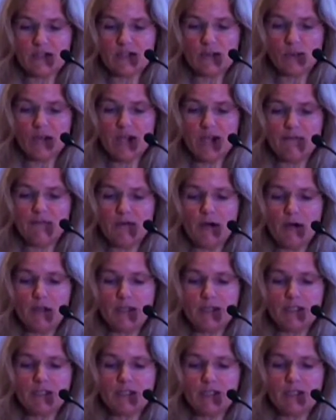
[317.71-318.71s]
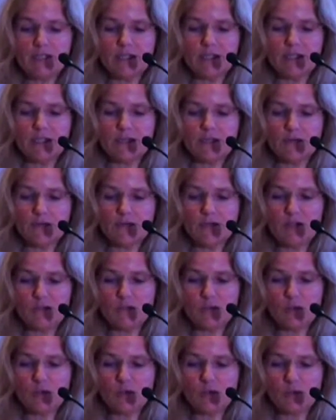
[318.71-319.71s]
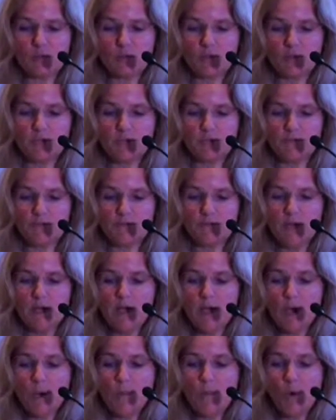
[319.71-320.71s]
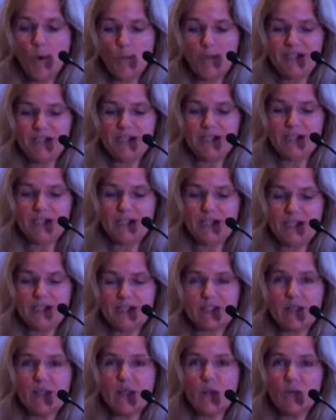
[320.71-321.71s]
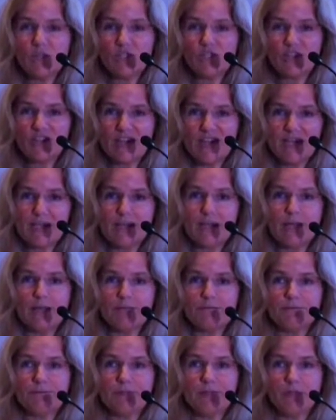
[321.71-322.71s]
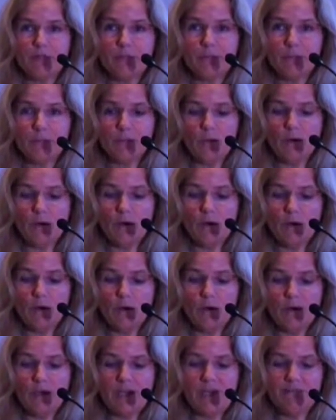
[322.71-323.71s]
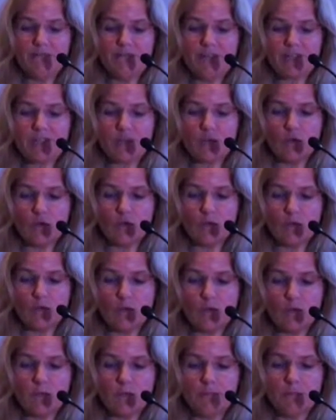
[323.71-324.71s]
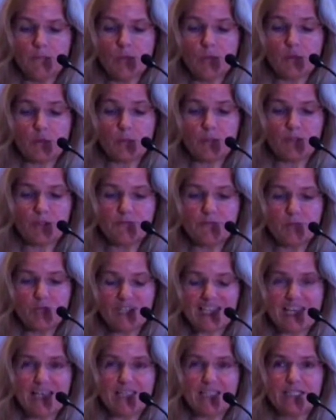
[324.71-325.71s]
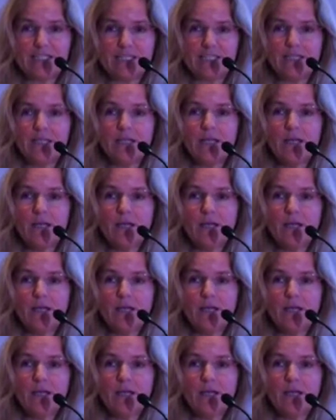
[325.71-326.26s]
So we have high incidences of these post-operative morbidities, which then have effects on post-operative mortality